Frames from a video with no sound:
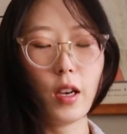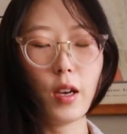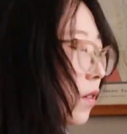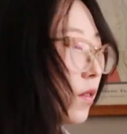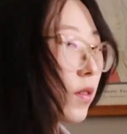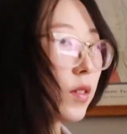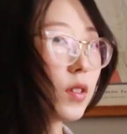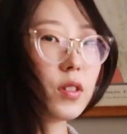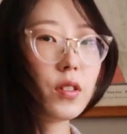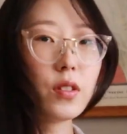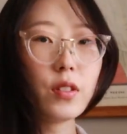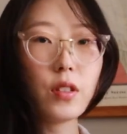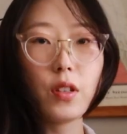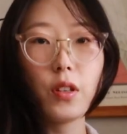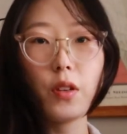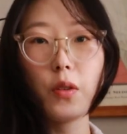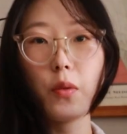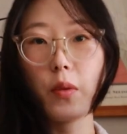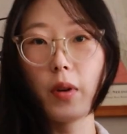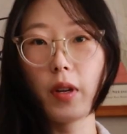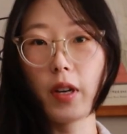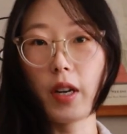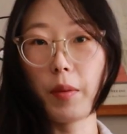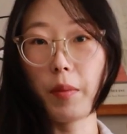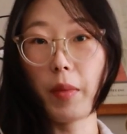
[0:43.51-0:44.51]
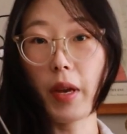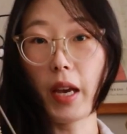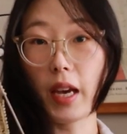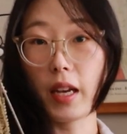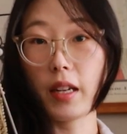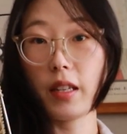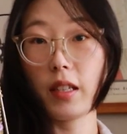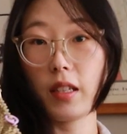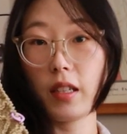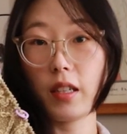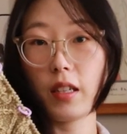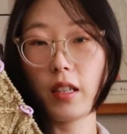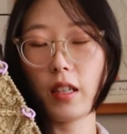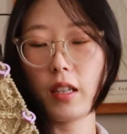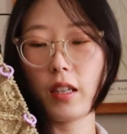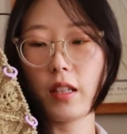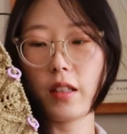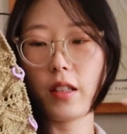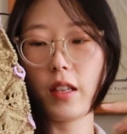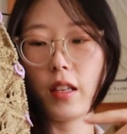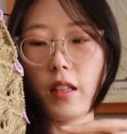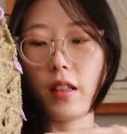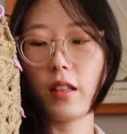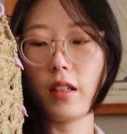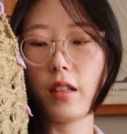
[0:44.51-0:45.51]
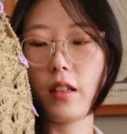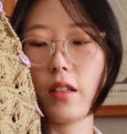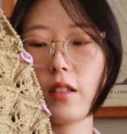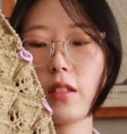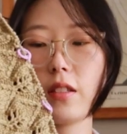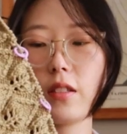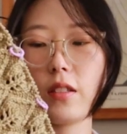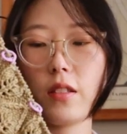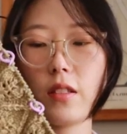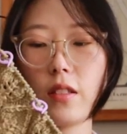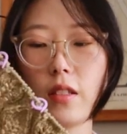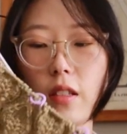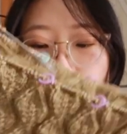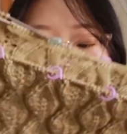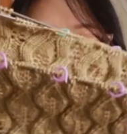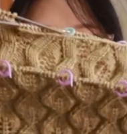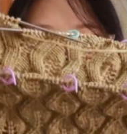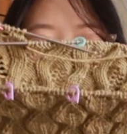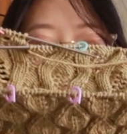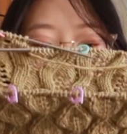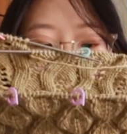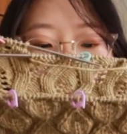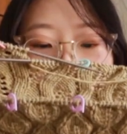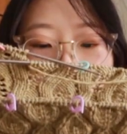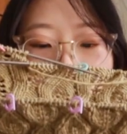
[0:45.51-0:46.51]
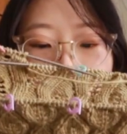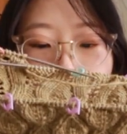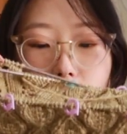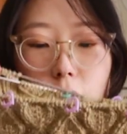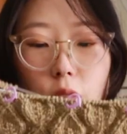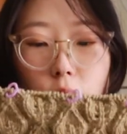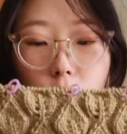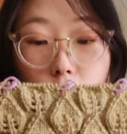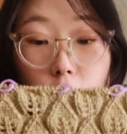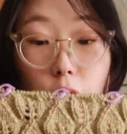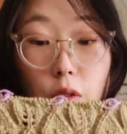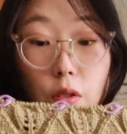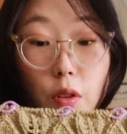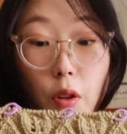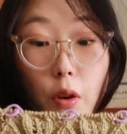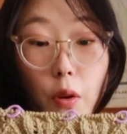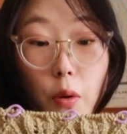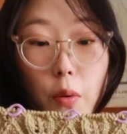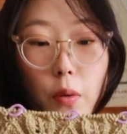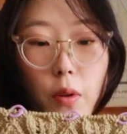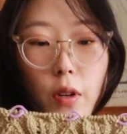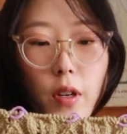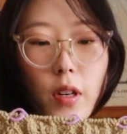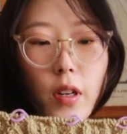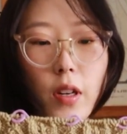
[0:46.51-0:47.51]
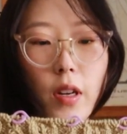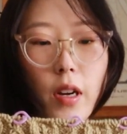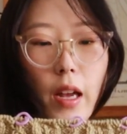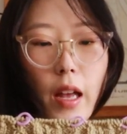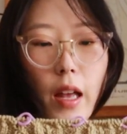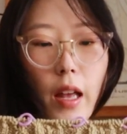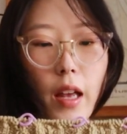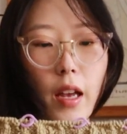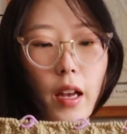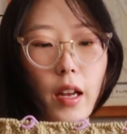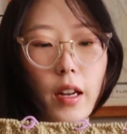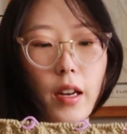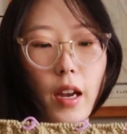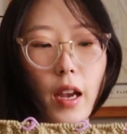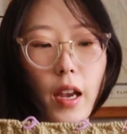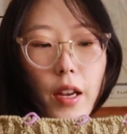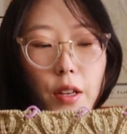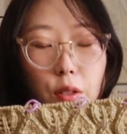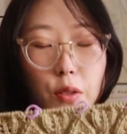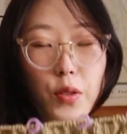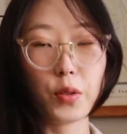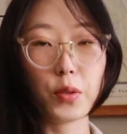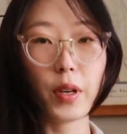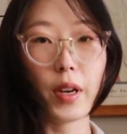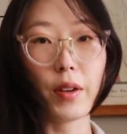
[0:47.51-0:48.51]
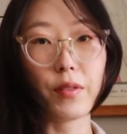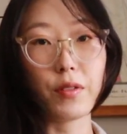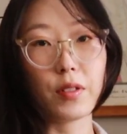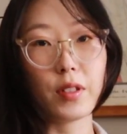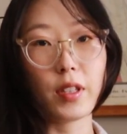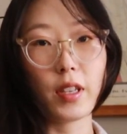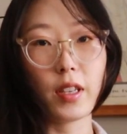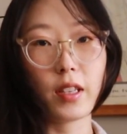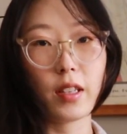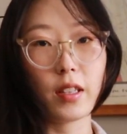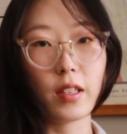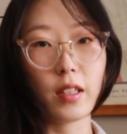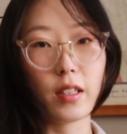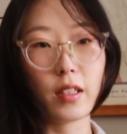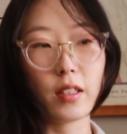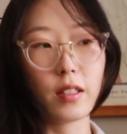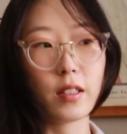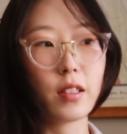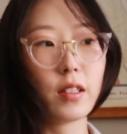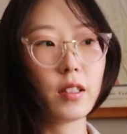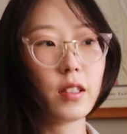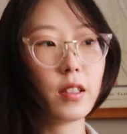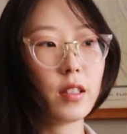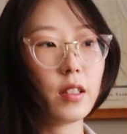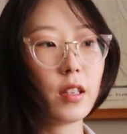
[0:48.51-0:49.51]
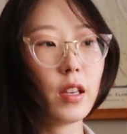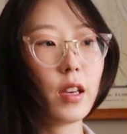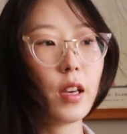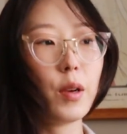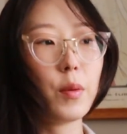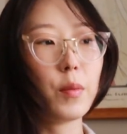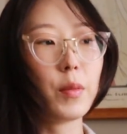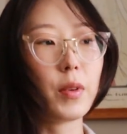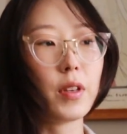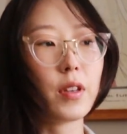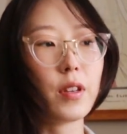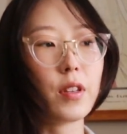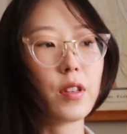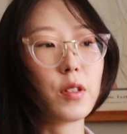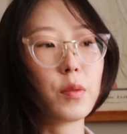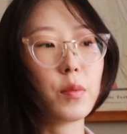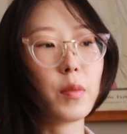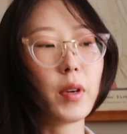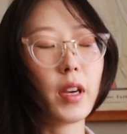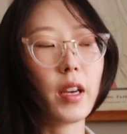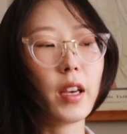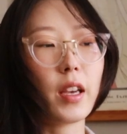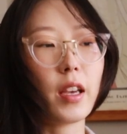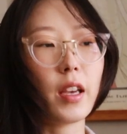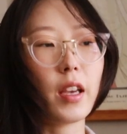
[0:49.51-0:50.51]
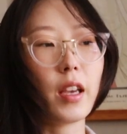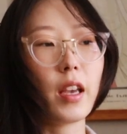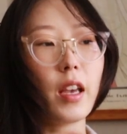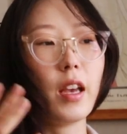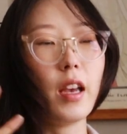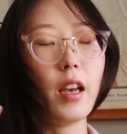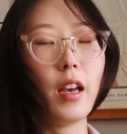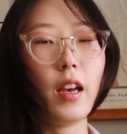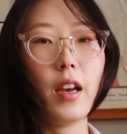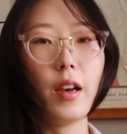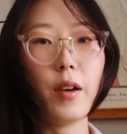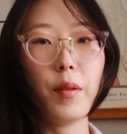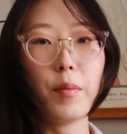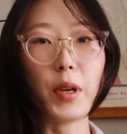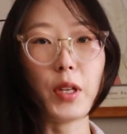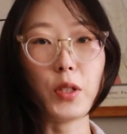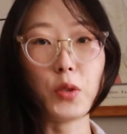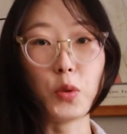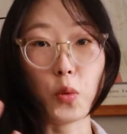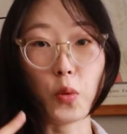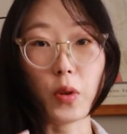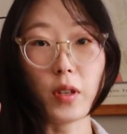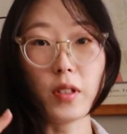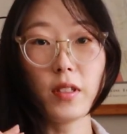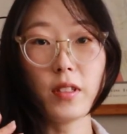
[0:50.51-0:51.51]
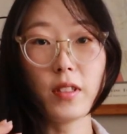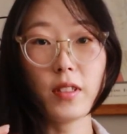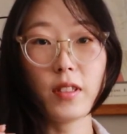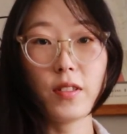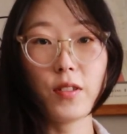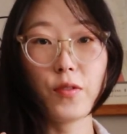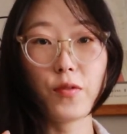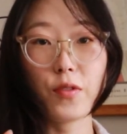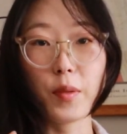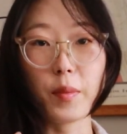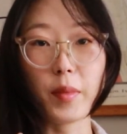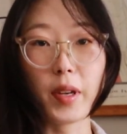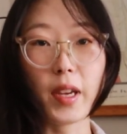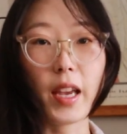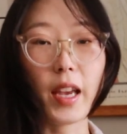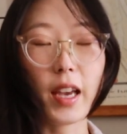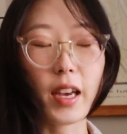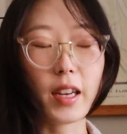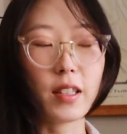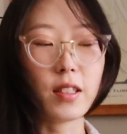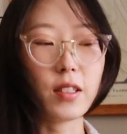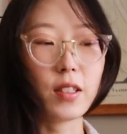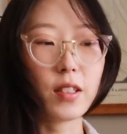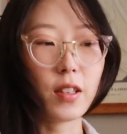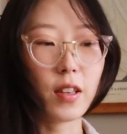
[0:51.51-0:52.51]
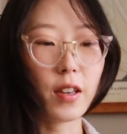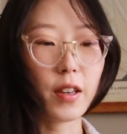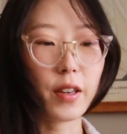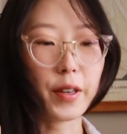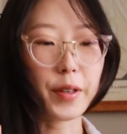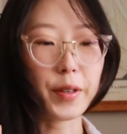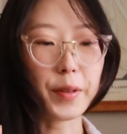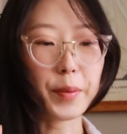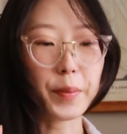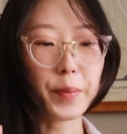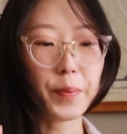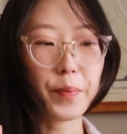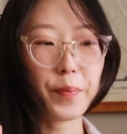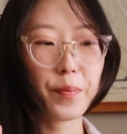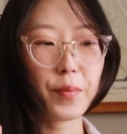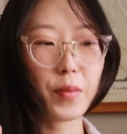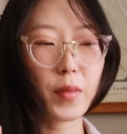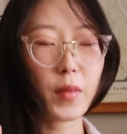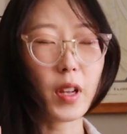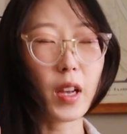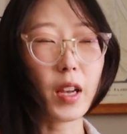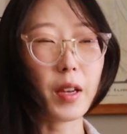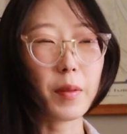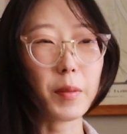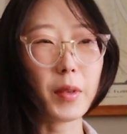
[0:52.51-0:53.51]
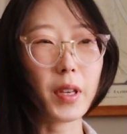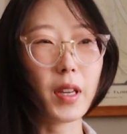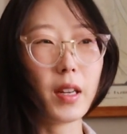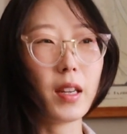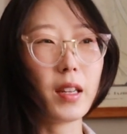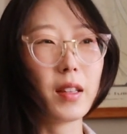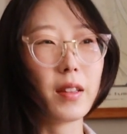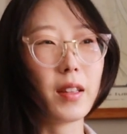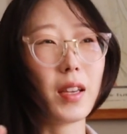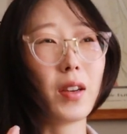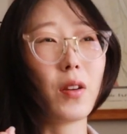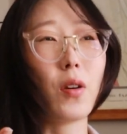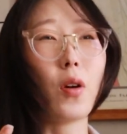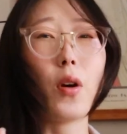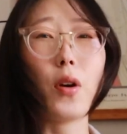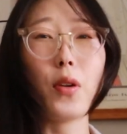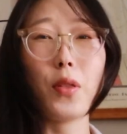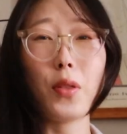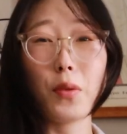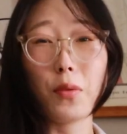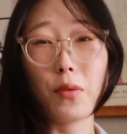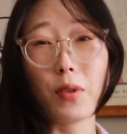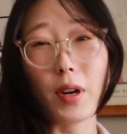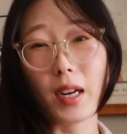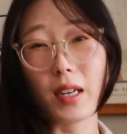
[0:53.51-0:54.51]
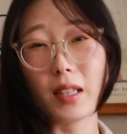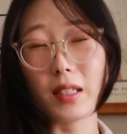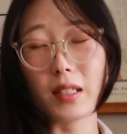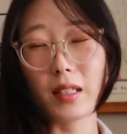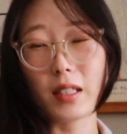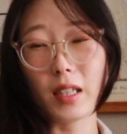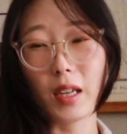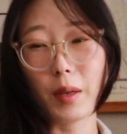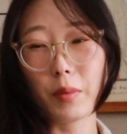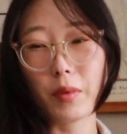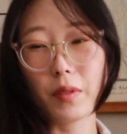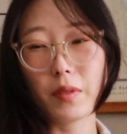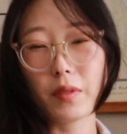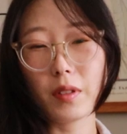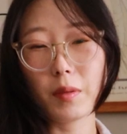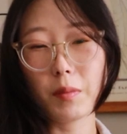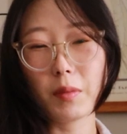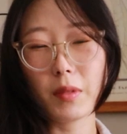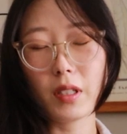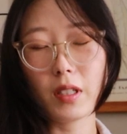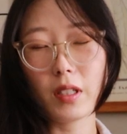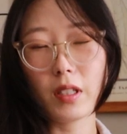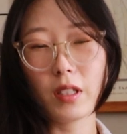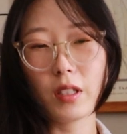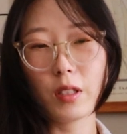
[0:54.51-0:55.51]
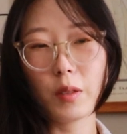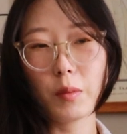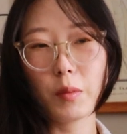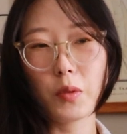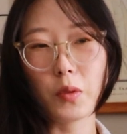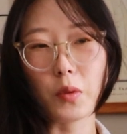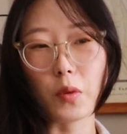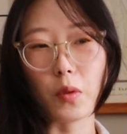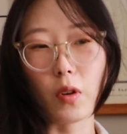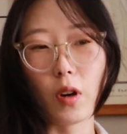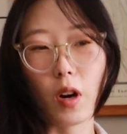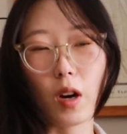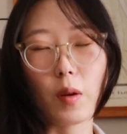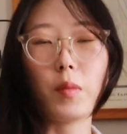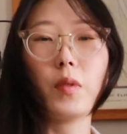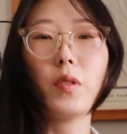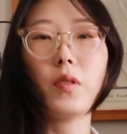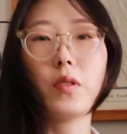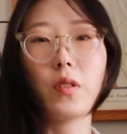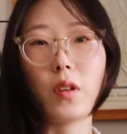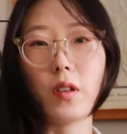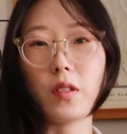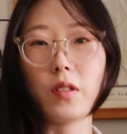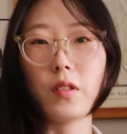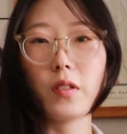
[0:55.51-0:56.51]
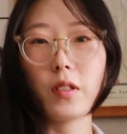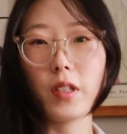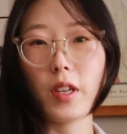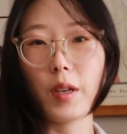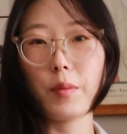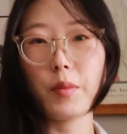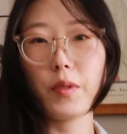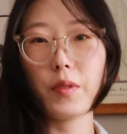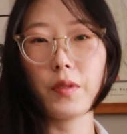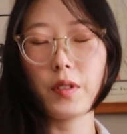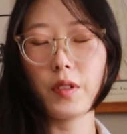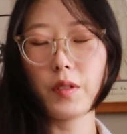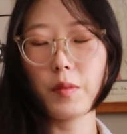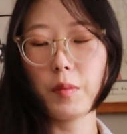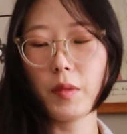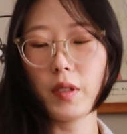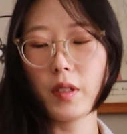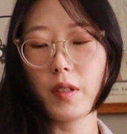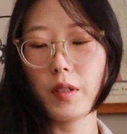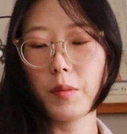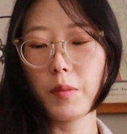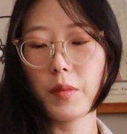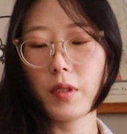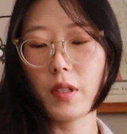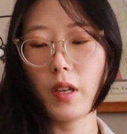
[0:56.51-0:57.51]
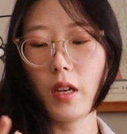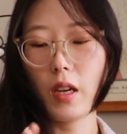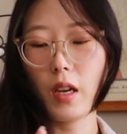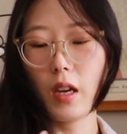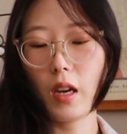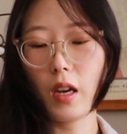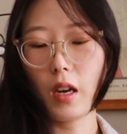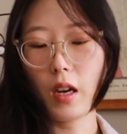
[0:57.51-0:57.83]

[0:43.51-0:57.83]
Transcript: Obviously, when I'm hand knitting like these, it's a lot slower, and I do have to take it easy because my joints from my hand, I'm getting like arthritis type of symptoms or carpal tunnel type of symptoms,